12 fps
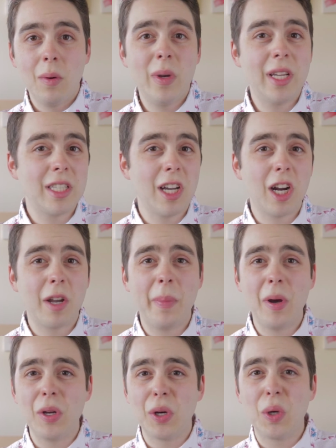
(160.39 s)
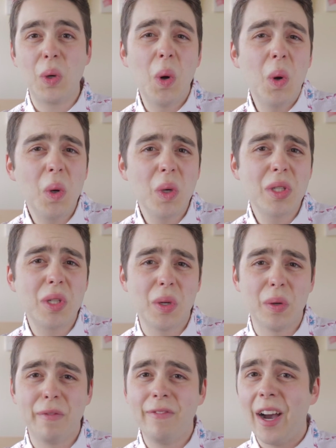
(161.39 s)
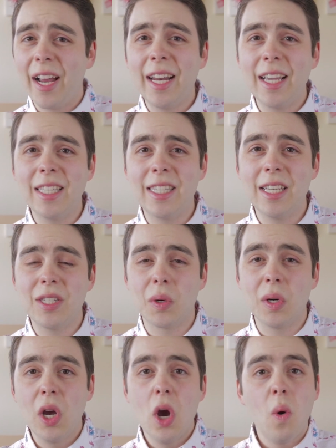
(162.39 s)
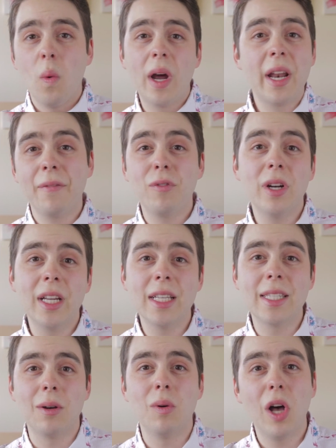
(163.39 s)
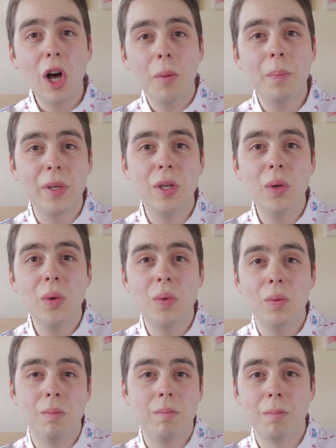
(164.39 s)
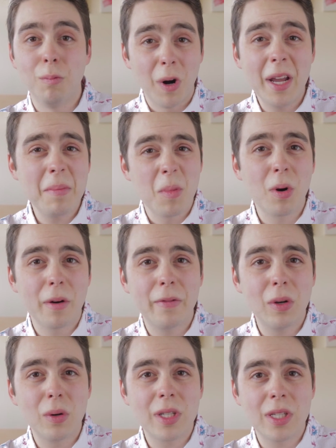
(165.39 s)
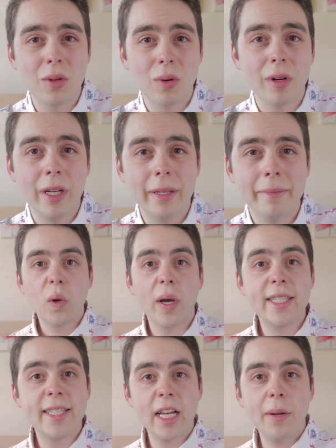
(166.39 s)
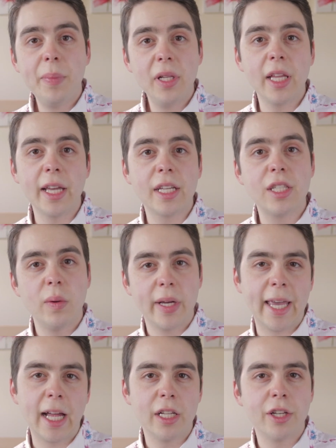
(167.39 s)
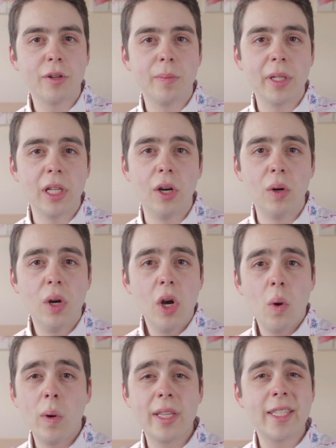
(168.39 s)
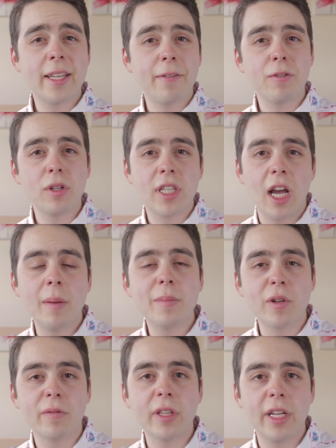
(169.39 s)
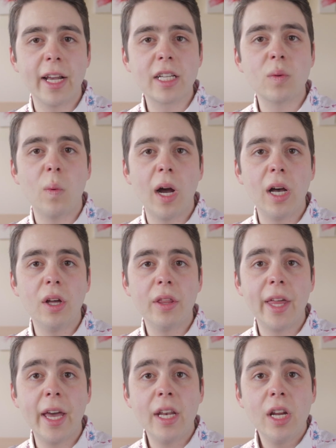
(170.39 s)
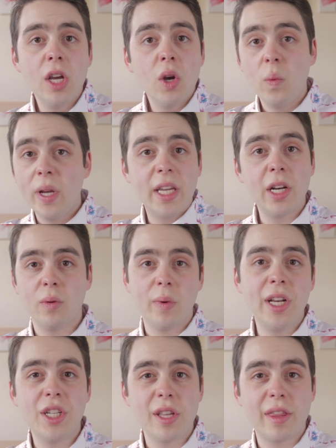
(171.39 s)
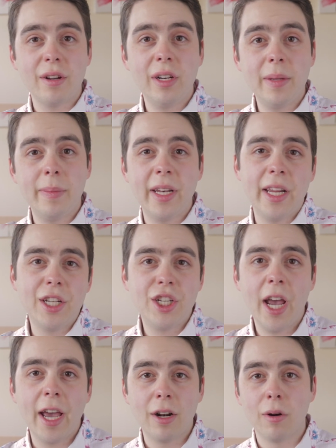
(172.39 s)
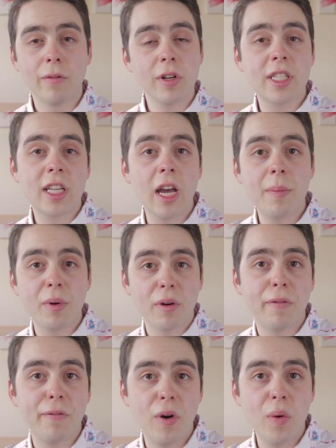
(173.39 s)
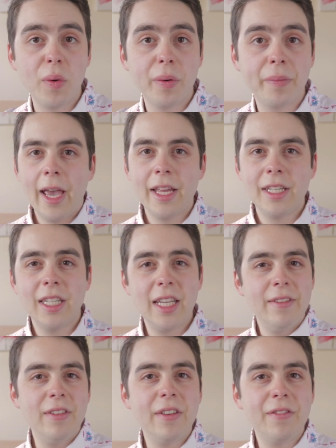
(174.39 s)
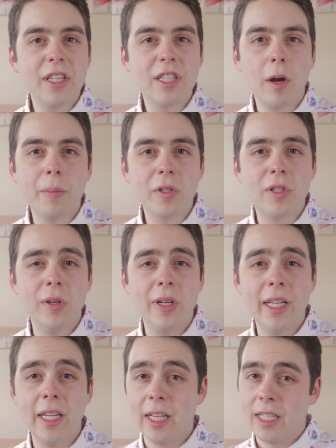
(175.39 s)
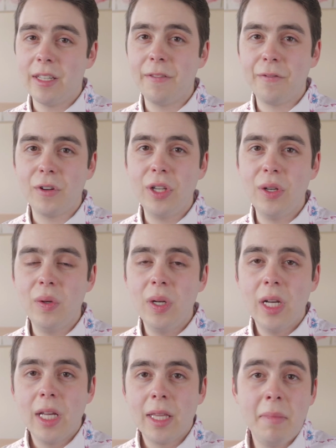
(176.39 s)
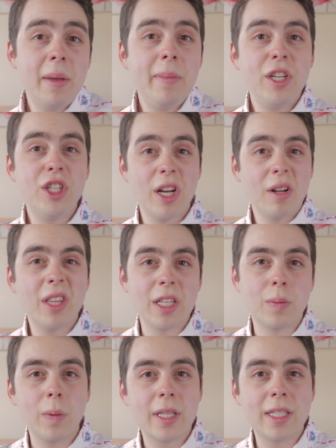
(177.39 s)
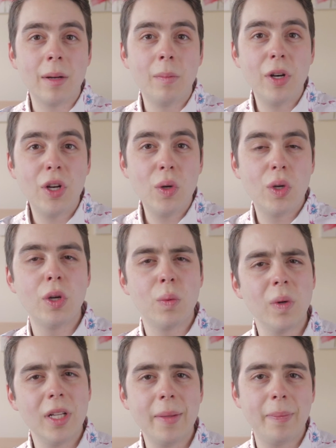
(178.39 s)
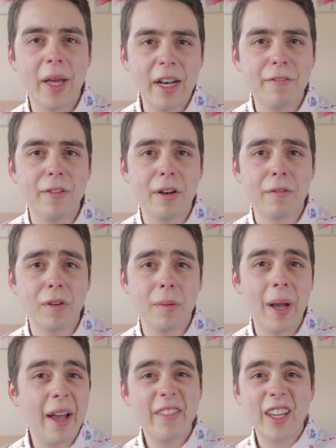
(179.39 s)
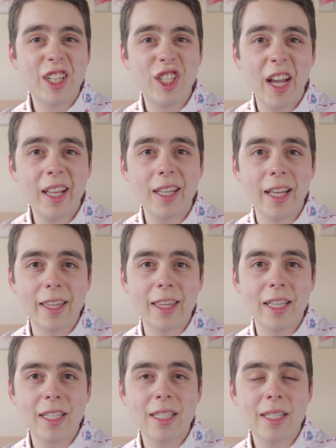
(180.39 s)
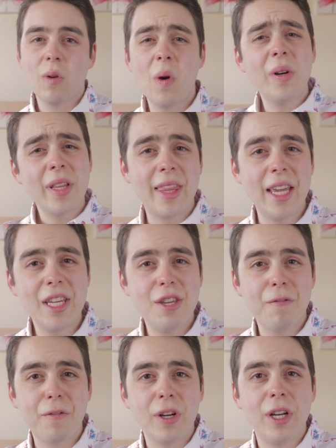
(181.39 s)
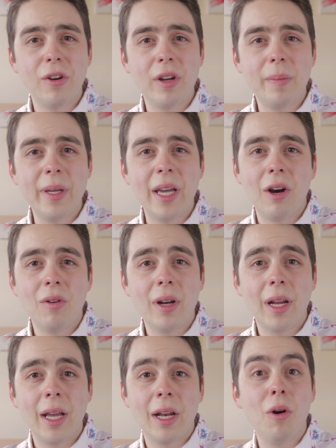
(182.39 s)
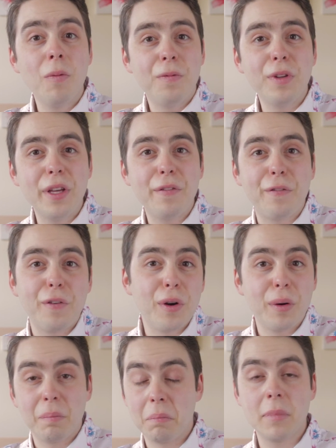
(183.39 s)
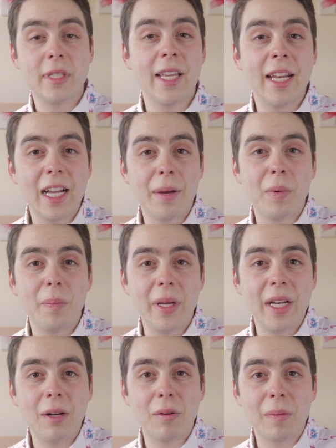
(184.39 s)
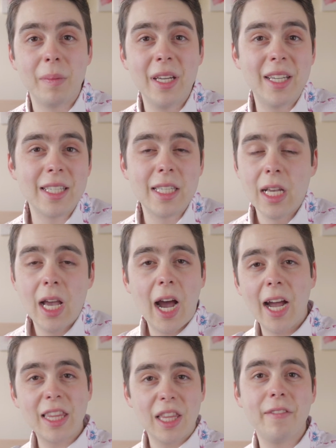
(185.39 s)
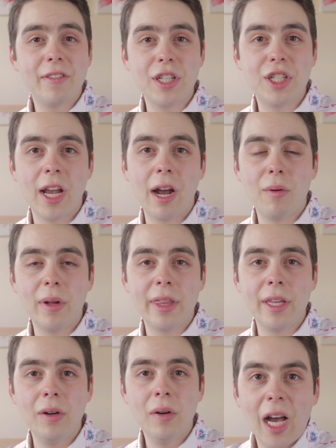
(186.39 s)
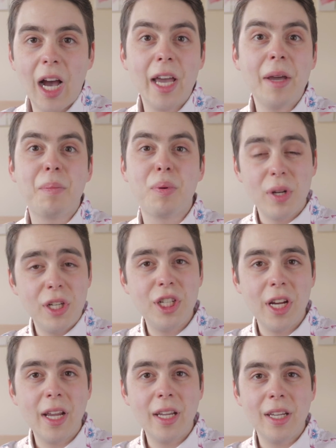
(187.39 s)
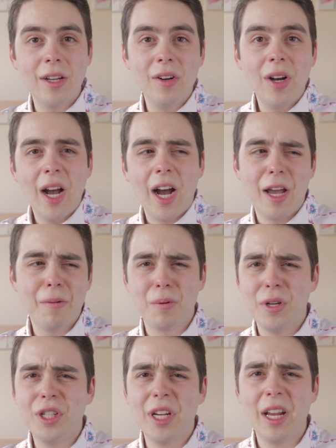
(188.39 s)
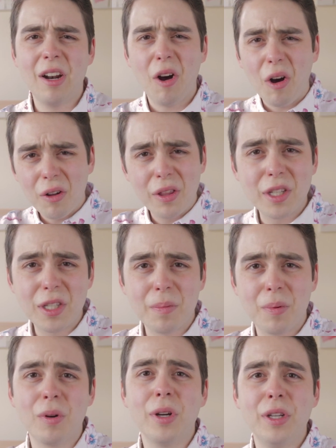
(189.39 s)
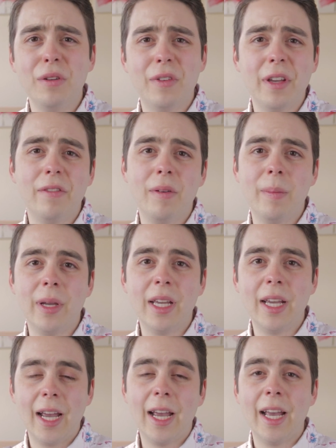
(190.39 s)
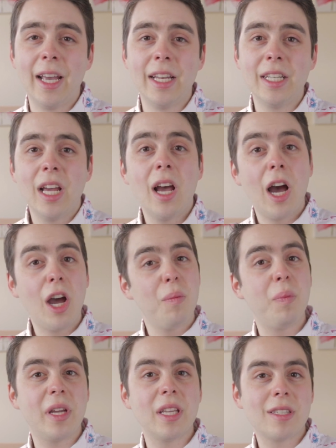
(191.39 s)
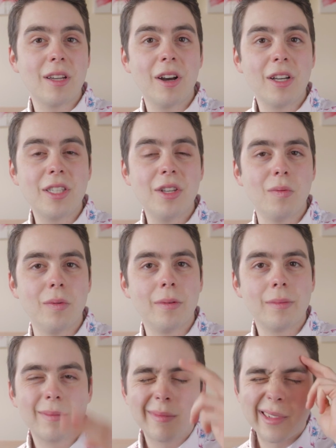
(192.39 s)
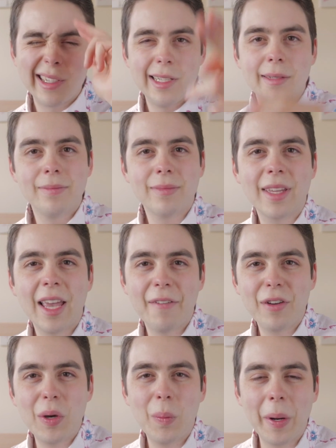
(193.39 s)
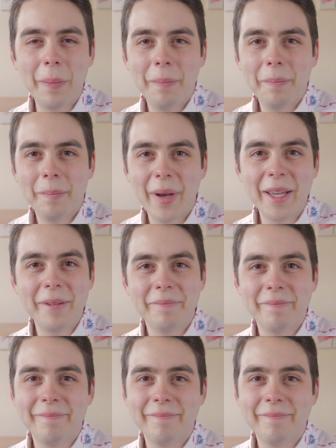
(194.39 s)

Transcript: We can talk about your goals or finances or whatever it is that will help you write more of your story. So I set up a link to a calendar below with several times over the next while that we can arrange a 30-minute chat over Skype or a phone. And even if this opportunity isn't for you, maybe share this with someone who could really benefit from having a chat like this. I want to thank you for hearing me out and hopefully for setting up a meeting with me, because I'd love to chat with you. I appreciate you. I appreciate all the support you've given me, and I hope we can talk soon. Have a good one. Bye.